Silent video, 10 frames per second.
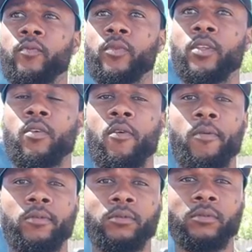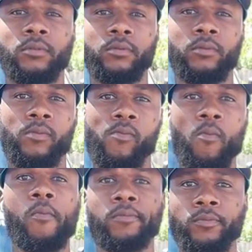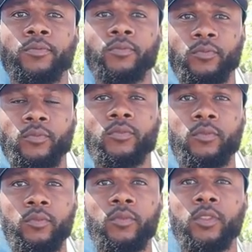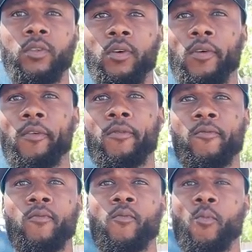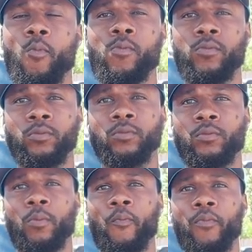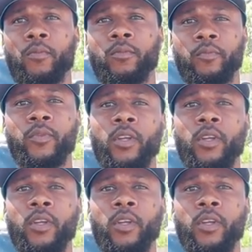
Which one's more work and which one, you know, which one takes longer?